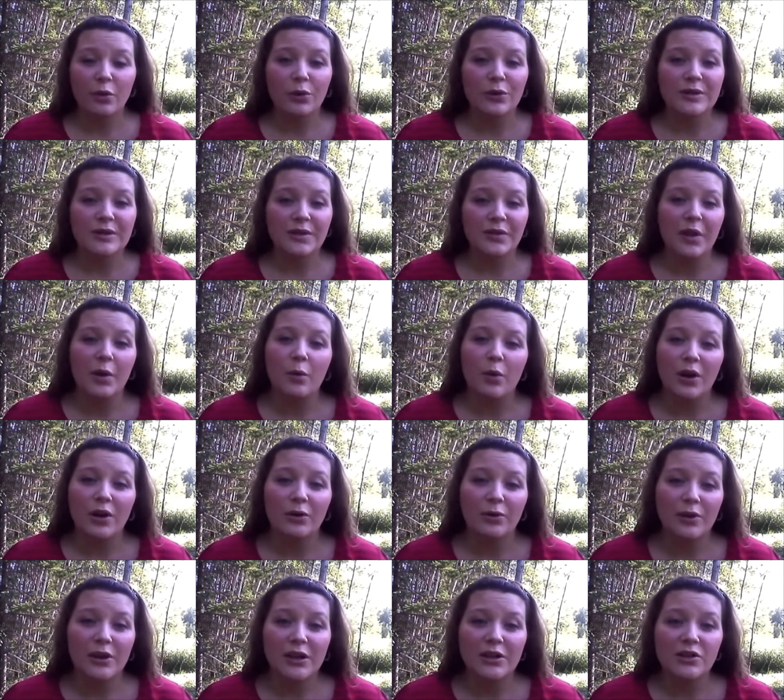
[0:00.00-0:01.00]
goals that they want
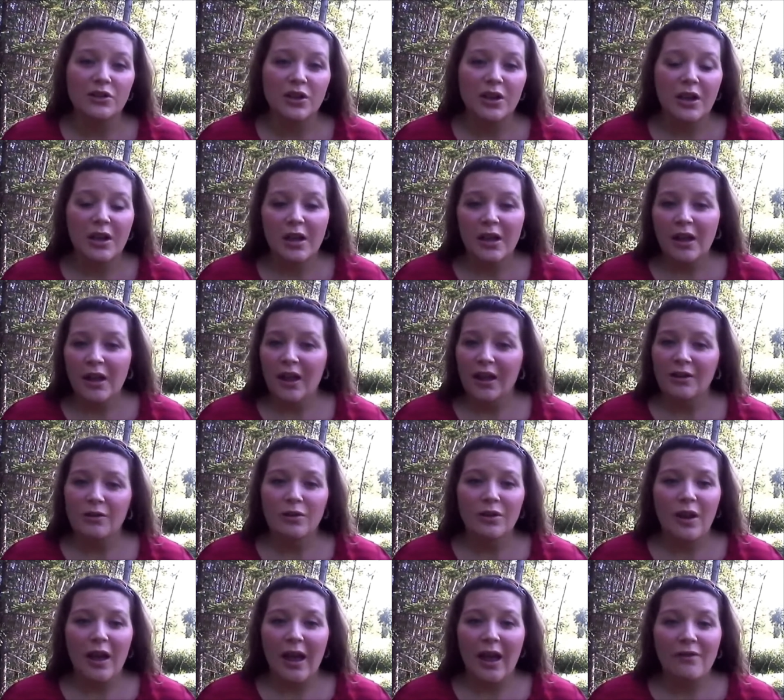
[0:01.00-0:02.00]
to reach.
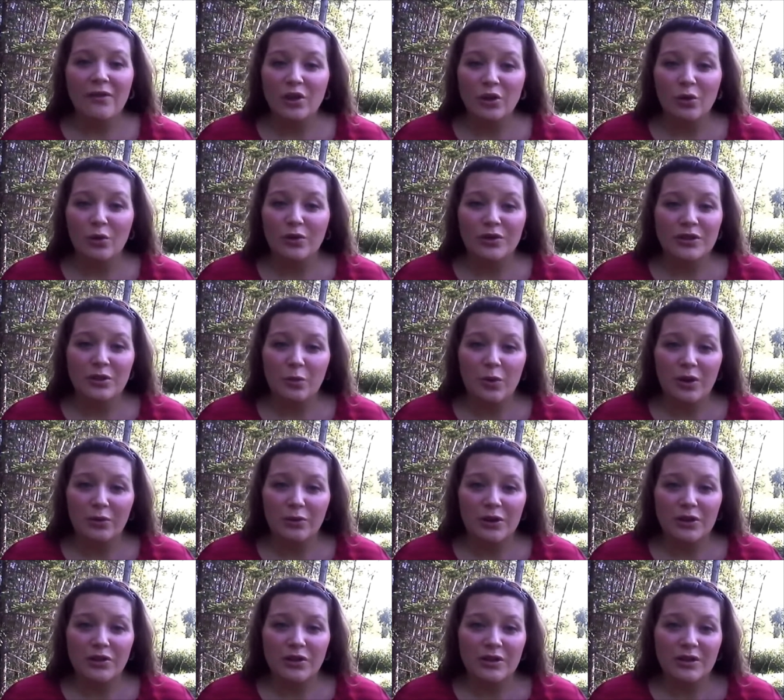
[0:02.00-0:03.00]
And having goals to want to
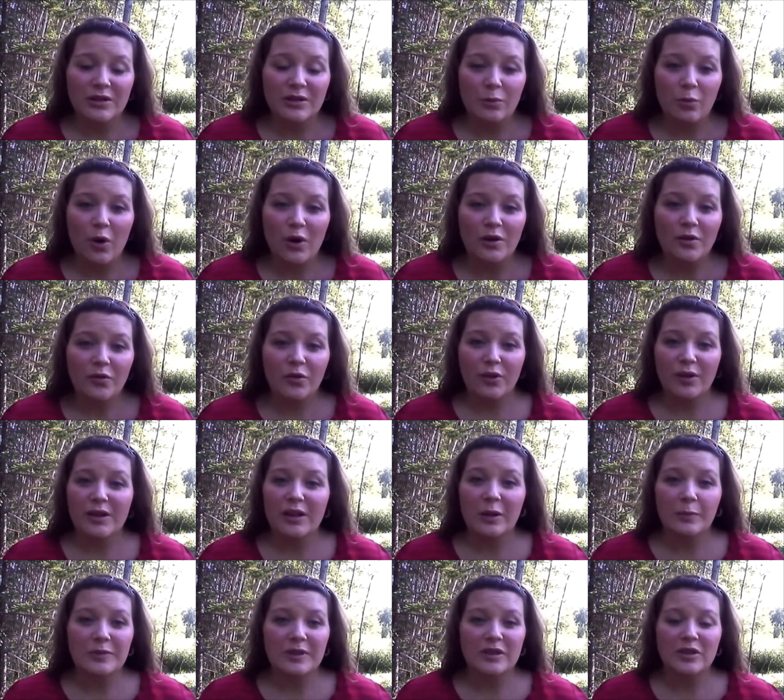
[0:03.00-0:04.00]
reach is wonderful. It
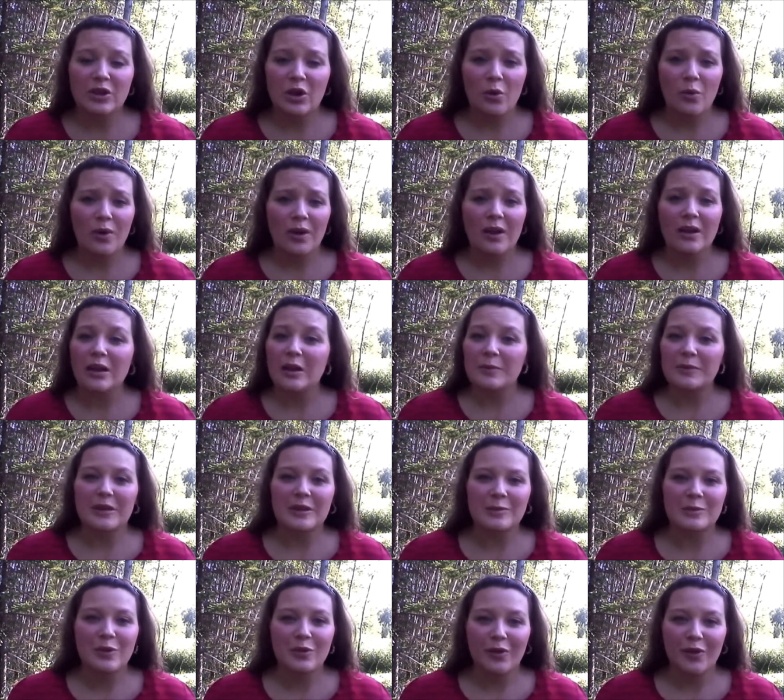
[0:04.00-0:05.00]
keeps us going. It keeps
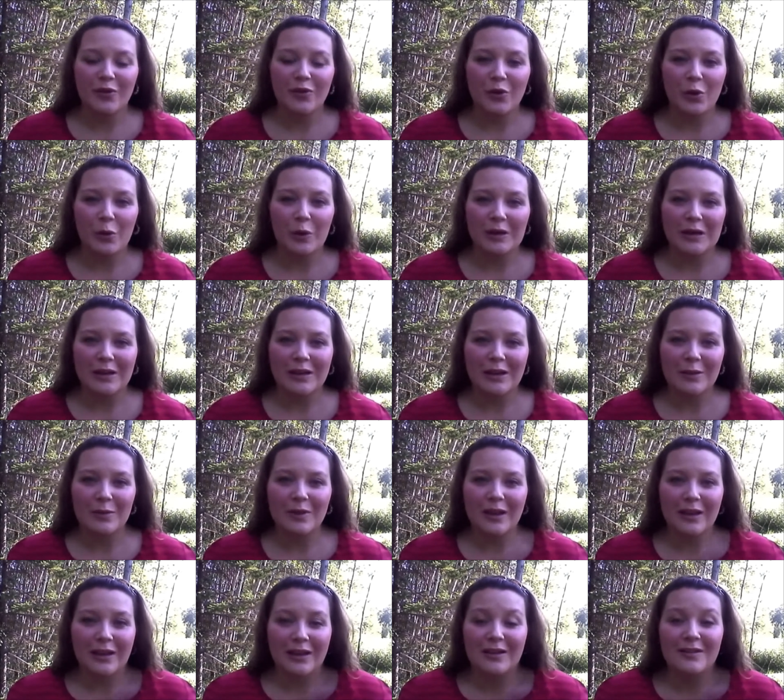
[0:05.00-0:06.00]
us moving forward.
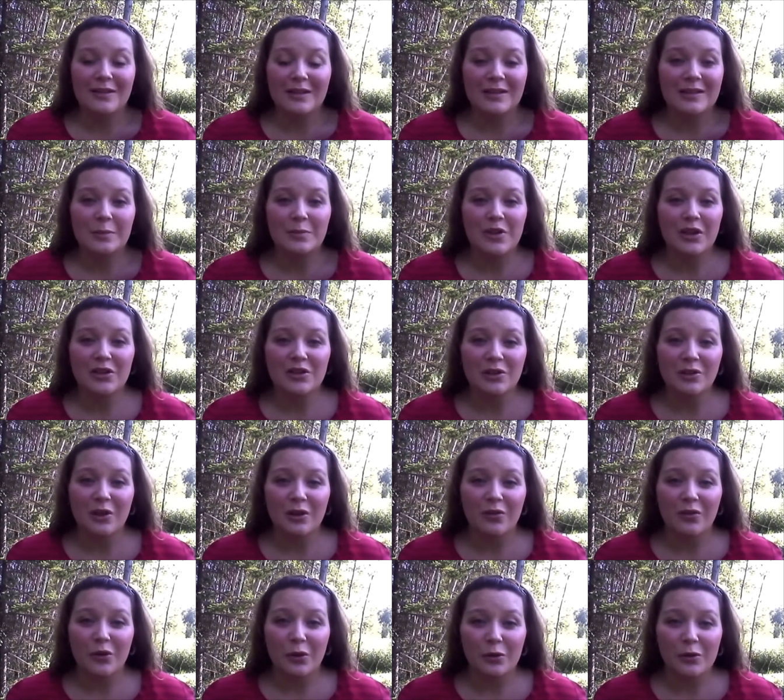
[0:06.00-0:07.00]
It gives us something to
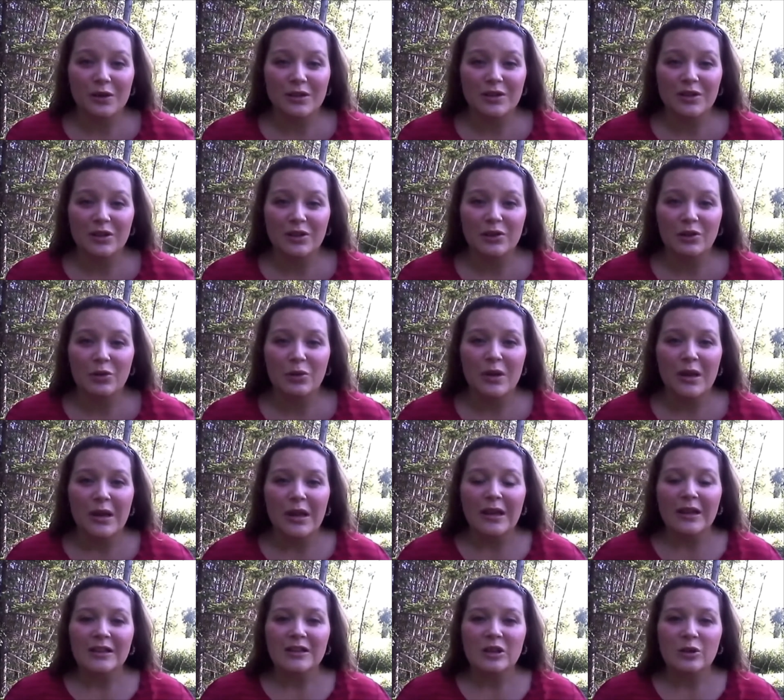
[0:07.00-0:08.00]
look forward to
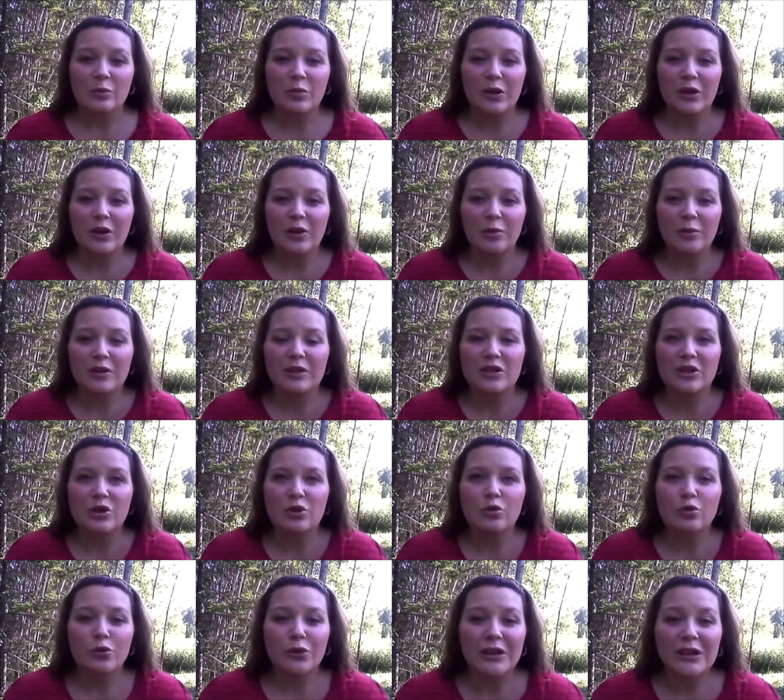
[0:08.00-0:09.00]
be able
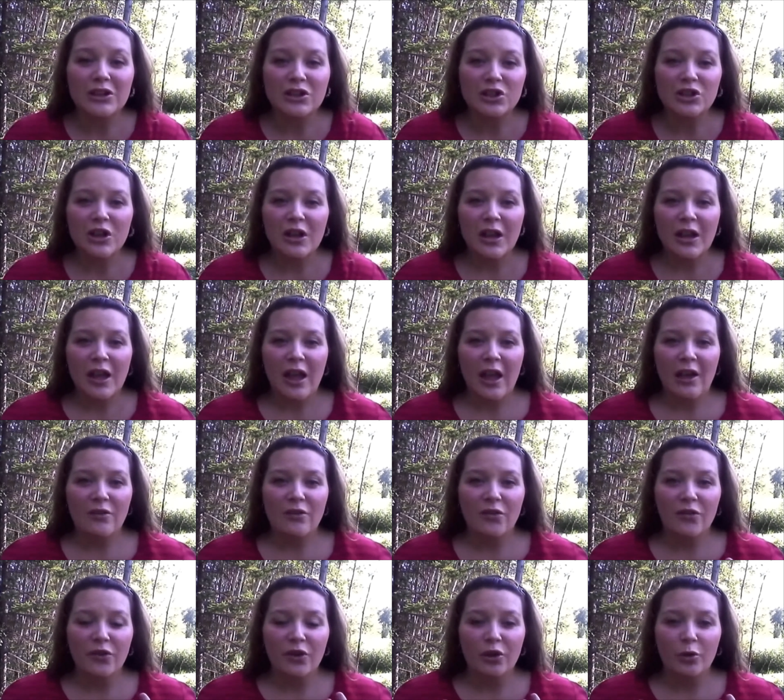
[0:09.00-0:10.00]
to reach
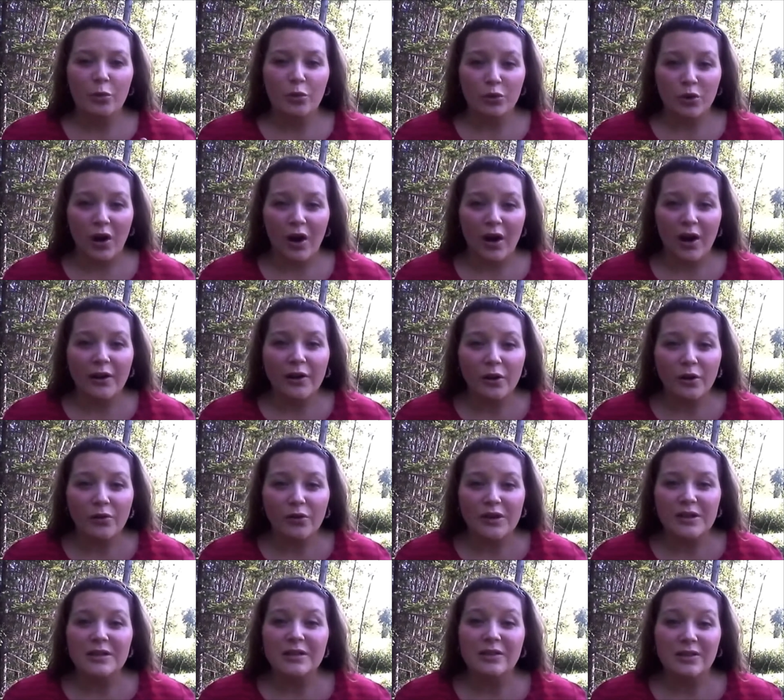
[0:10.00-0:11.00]
and feel pride
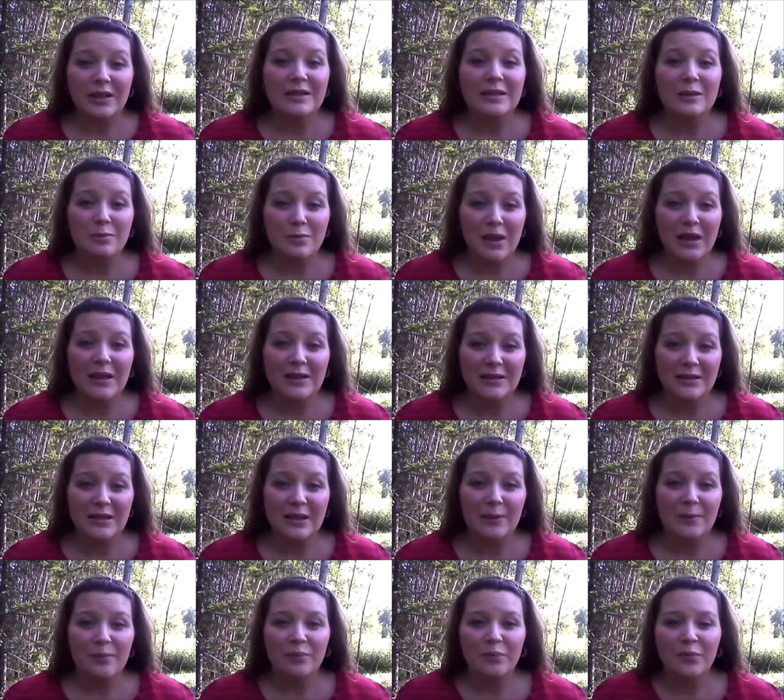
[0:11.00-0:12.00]
over. So that's
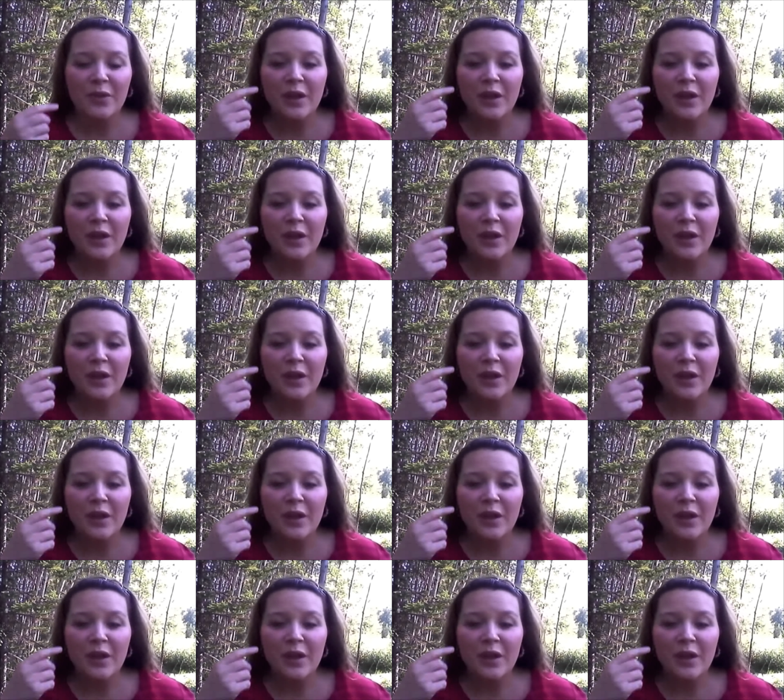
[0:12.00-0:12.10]
amazing.